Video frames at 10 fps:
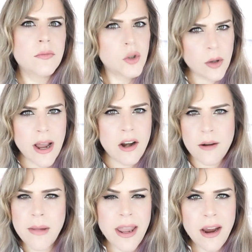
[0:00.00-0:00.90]
try it
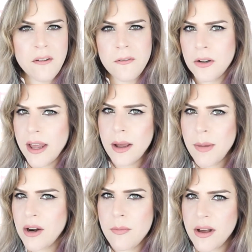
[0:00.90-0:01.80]
on my hair for like
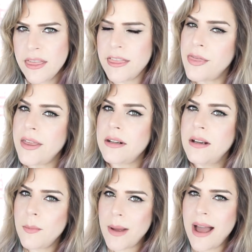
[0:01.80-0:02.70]
about a month and then
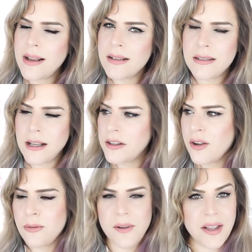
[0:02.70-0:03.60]
come back and tell
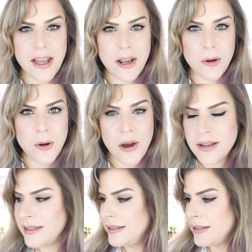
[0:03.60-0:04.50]
you if I like it or
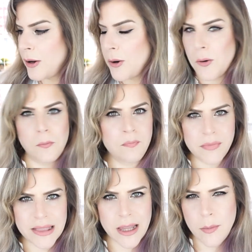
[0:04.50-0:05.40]
not. So
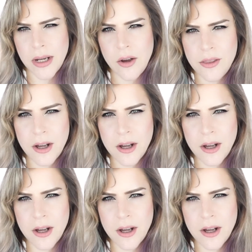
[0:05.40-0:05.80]
let me know in the